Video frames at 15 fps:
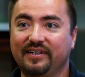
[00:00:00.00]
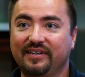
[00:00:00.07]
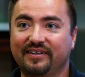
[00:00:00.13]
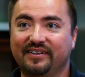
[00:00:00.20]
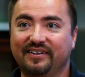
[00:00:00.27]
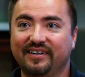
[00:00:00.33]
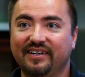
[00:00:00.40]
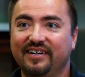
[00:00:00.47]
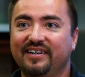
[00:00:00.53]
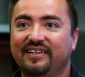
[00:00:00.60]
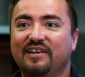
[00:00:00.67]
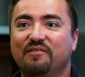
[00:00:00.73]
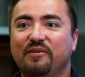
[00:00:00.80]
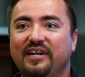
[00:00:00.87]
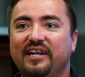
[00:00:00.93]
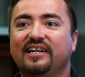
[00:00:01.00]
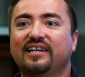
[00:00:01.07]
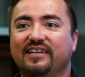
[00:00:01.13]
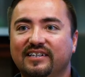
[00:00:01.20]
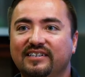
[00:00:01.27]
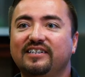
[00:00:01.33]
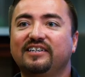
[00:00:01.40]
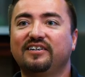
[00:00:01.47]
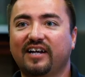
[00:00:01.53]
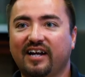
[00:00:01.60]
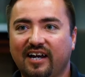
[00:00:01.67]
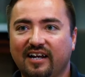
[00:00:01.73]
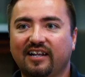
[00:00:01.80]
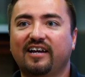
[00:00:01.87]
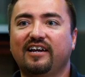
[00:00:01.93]
here that right. we need to continue to
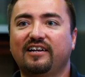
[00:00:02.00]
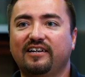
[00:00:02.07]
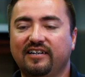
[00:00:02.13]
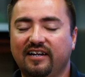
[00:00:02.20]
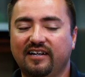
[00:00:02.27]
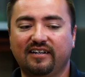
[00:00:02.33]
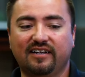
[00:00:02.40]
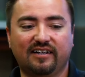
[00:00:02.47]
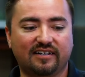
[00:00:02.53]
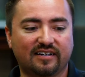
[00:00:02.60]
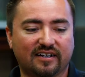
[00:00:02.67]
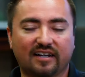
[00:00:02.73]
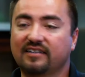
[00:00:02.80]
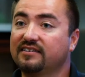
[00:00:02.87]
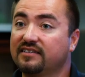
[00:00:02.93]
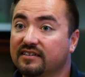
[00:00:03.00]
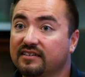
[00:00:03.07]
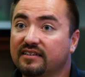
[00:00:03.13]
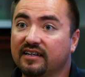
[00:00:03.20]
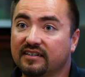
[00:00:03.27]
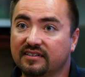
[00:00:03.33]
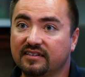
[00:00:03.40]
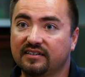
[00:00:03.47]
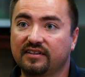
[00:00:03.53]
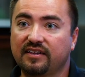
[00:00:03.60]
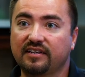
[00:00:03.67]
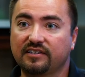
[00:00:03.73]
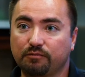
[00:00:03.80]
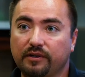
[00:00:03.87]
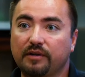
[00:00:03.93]
highlight and, and, and a lot of success there,
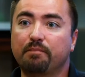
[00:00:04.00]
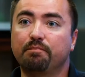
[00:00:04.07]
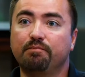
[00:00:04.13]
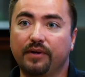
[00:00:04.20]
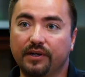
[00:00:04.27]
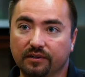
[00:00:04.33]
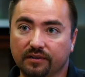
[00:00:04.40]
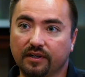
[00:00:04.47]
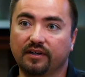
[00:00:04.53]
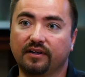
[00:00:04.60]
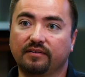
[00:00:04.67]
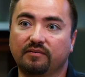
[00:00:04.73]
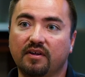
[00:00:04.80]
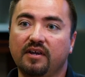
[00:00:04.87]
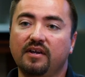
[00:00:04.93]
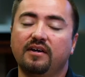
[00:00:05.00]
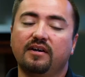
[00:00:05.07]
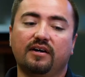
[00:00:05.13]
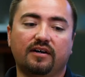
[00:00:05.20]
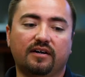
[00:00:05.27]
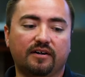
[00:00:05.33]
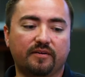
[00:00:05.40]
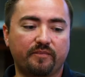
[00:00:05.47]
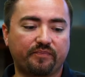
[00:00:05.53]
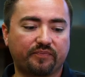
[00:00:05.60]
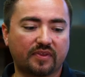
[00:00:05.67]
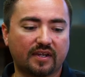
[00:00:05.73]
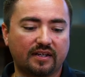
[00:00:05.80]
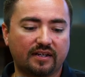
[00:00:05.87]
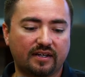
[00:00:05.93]
things we can build on. Um,
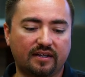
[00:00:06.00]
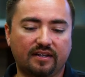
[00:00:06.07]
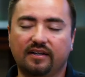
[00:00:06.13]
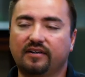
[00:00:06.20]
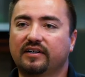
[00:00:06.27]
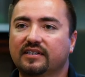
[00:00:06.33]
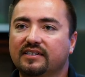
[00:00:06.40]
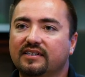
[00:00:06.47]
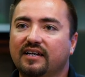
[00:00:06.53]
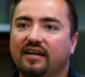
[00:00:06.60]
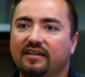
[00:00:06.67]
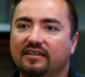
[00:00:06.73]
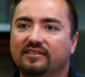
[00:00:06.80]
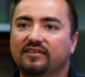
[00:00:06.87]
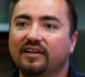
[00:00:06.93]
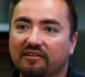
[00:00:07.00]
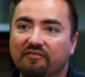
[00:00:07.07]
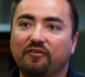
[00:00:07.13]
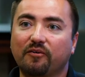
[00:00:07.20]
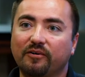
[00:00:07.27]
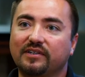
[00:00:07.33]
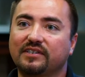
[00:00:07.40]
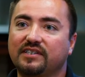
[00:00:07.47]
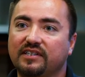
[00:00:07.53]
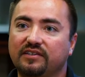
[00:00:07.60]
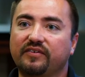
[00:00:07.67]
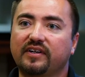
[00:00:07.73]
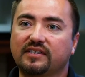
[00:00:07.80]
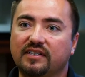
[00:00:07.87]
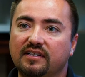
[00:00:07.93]
that, that are exciting. So I look forward to seeing
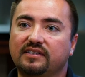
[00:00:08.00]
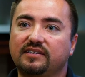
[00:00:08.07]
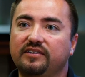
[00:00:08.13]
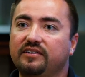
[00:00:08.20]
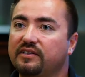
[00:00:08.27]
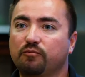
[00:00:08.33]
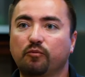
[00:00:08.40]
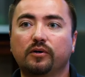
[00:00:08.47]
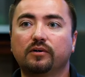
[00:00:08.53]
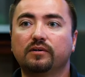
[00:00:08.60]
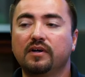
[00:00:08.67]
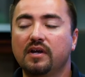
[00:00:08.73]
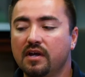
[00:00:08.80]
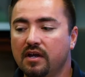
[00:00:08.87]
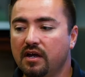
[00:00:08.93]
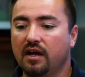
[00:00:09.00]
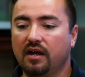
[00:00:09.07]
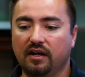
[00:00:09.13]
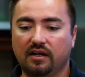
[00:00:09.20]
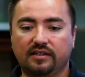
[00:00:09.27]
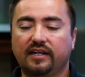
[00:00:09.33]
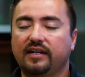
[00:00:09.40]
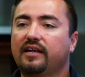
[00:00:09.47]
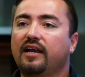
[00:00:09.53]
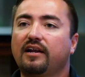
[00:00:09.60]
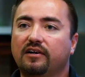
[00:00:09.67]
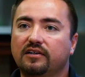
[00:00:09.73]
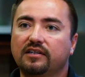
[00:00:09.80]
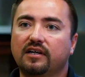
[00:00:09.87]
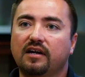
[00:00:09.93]
the rest of this series, and we'll uh,
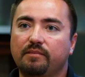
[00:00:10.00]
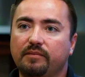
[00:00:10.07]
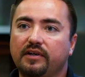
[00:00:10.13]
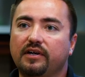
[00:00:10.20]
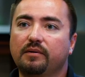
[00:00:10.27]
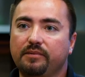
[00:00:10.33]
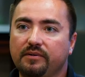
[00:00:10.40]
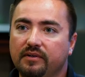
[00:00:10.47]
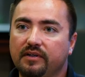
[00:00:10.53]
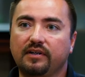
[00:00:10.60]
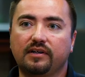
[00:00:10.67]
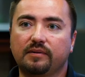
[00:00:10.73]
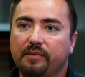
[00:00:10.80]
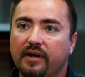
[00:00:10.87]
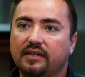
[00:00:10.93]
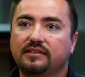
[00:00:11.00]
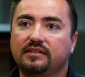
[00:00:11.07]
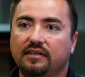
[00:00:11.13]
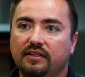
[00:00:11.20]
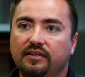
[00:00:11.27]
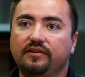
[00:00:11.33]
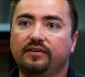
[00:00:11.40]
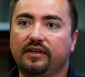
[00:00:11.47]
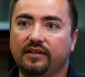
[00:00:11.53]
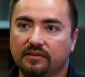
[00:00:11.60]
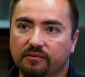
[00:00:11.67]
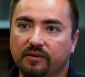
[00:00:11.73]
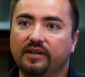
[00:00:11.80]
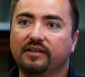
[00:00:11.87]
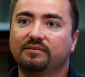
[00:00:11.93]
dedicate our time to help you in any capacity that you need
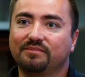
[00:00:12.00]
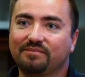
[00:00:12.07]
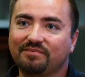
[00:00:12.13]
Thank as well. You.